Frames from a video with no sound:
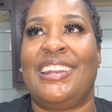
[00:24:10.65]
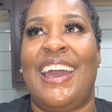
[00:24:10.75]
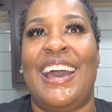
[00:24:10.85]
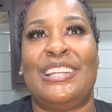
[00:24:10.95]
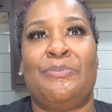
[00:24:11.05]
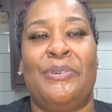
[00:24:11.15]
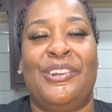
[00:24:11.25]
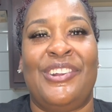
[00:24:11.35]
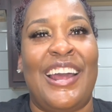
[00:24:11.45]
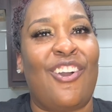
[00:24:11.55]
the hospital,
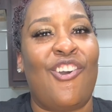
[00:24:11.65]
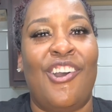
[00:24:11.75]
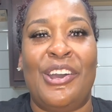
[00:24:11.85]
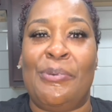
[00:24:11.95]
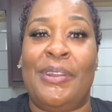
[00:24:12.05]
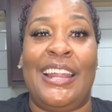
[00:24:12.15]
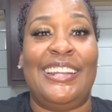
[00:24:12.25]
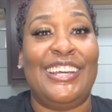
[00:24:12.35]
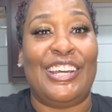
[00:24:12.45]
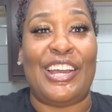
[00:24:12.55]
and I called him like, "Look,